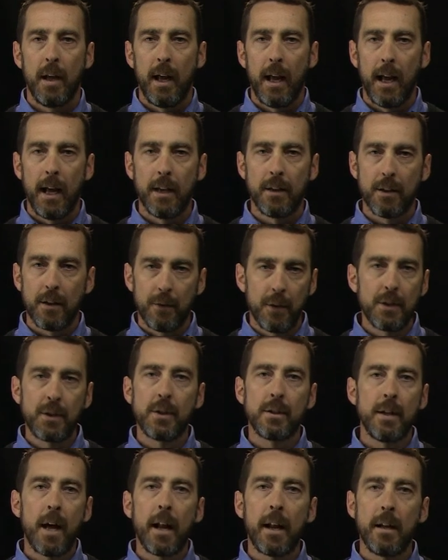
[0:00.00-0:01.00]
And this
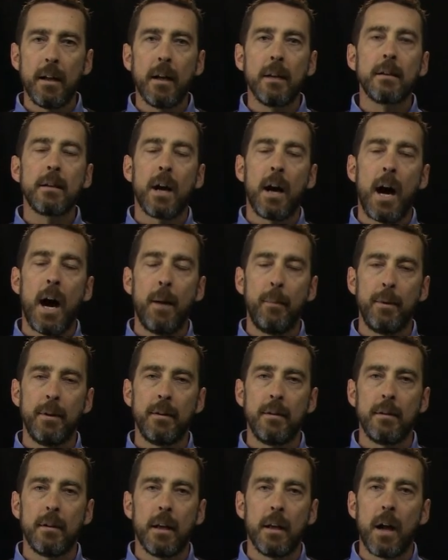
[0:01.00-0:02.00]
is not an
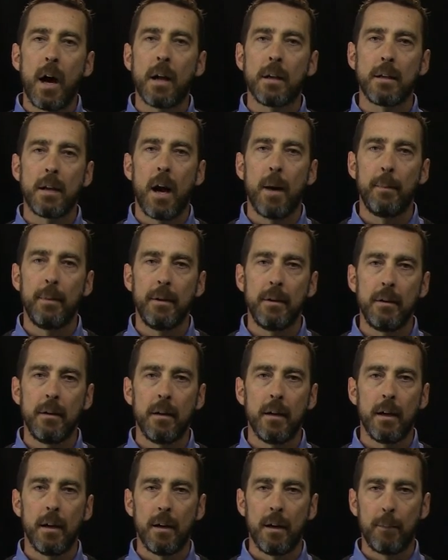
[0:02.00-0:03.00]
uncommon
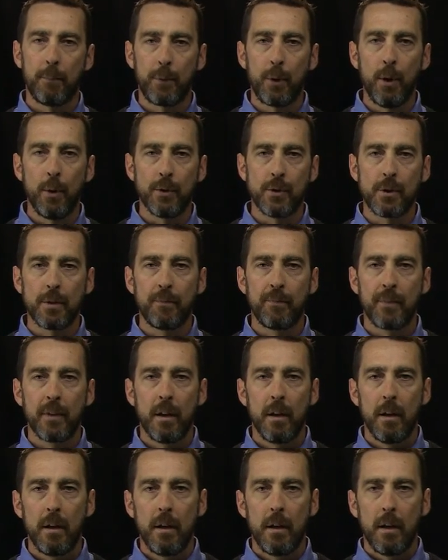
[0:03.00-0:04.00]
approach.
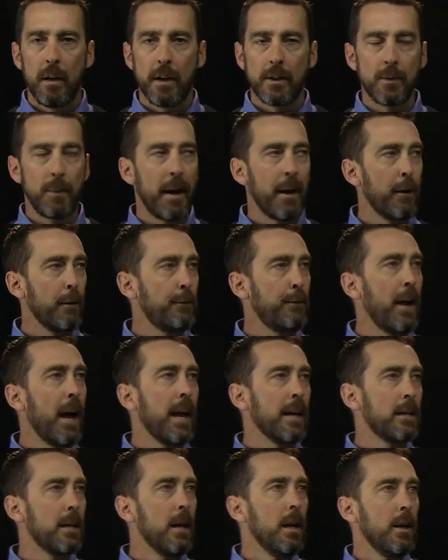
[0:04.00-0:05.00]
As a matter of
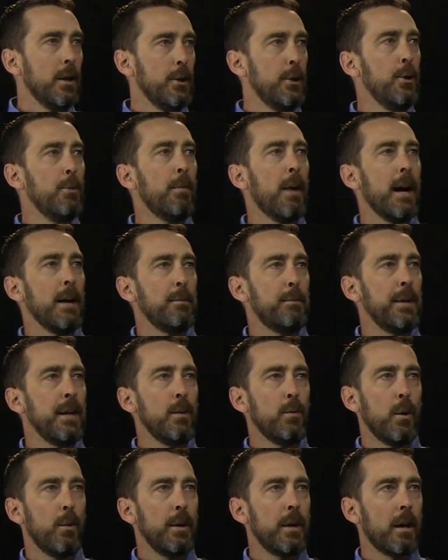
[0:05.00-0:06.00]
fact, you might be
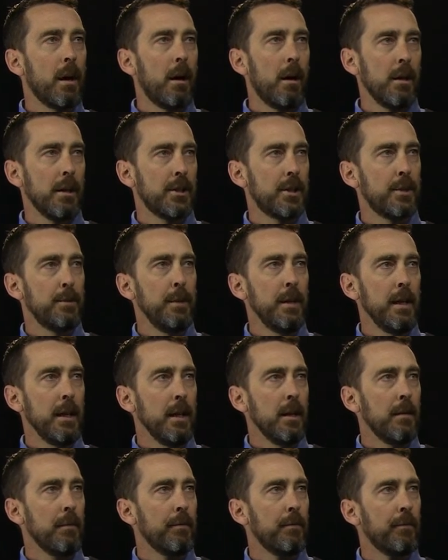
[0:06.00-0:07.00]
what we call a
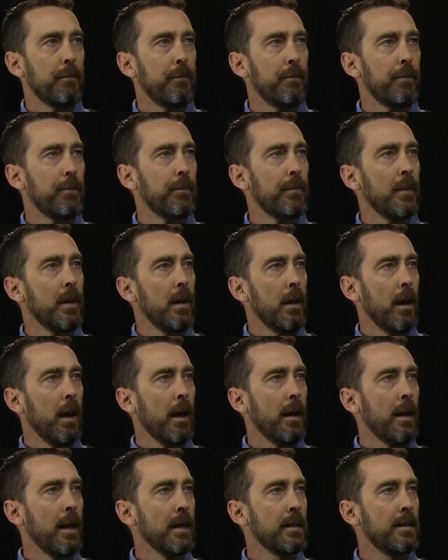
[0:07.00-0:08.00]
SME,
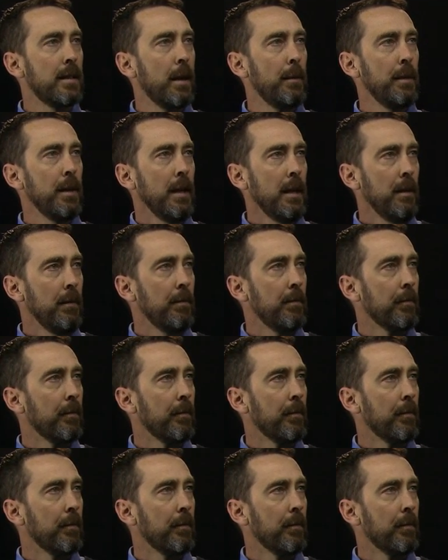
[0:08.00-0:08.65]
an SME.